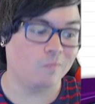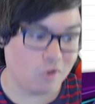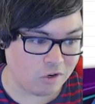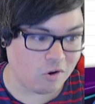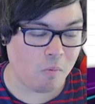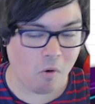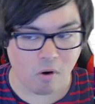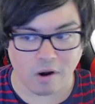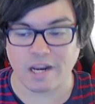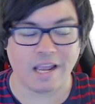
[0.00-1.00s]
Could go
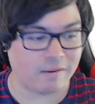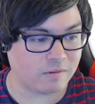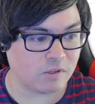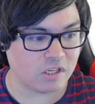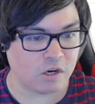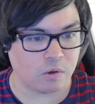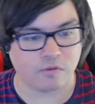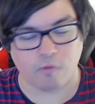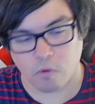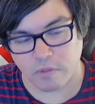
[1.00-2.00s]
more, and I have some
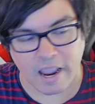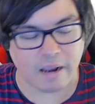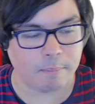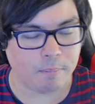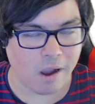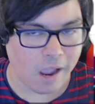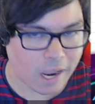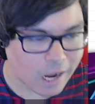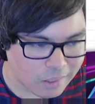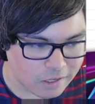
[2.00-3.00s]
scenarios for that,
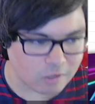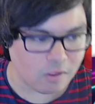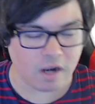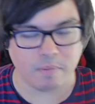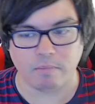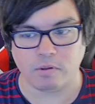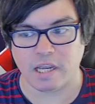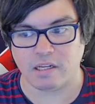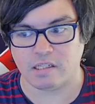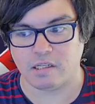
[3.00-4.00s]
but I think a lot of people
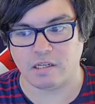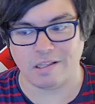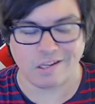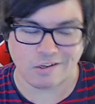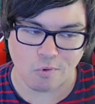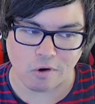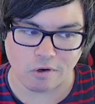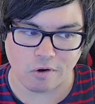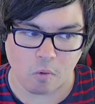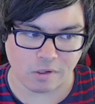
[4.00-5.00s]
tend to stick to the
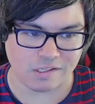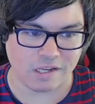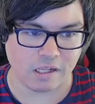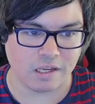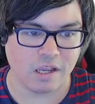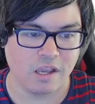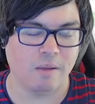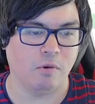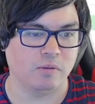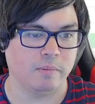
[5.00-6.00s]
200 cores daily.
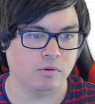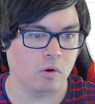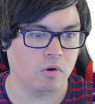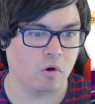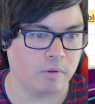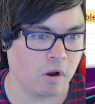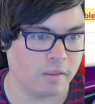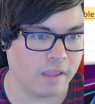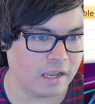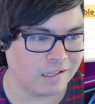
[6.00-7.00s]
Most people don't go
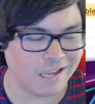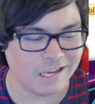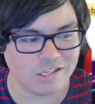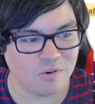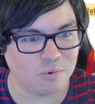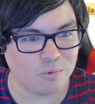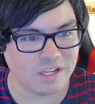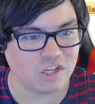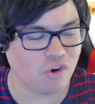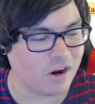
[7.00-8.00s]
beyond that, unless you're
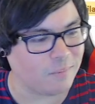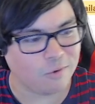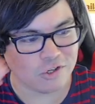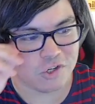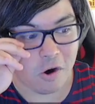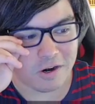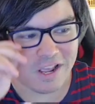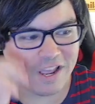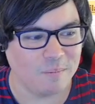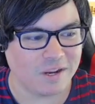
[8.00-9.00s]
really trying to push hard
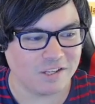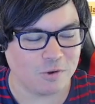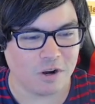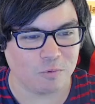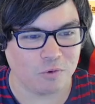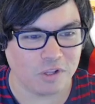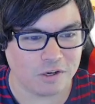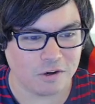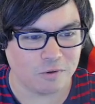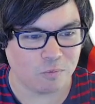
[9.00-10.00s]
because you have got a really
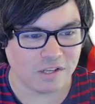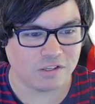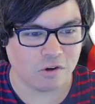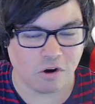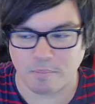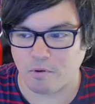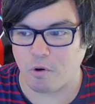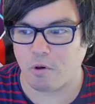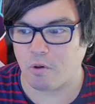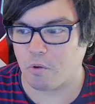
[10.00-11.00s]
good red star
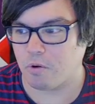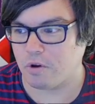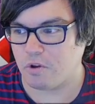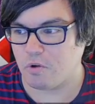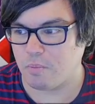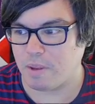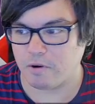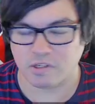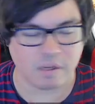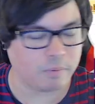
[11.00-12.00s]
pull, or you
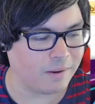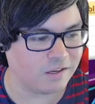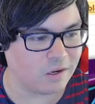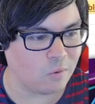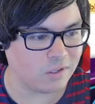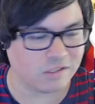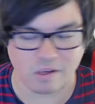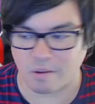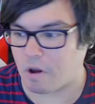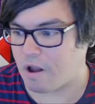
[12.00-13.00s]
maybe are supplementing with
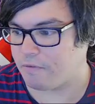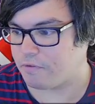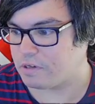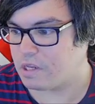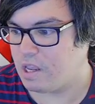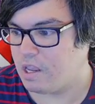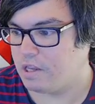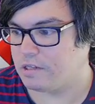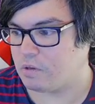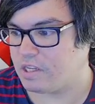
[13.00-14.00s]
some offers.
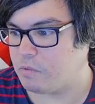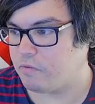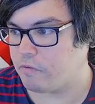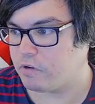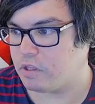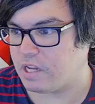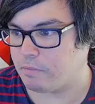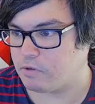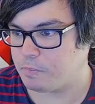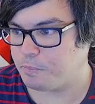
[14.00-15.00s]
So let's move over to the
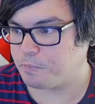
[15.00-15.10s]
tables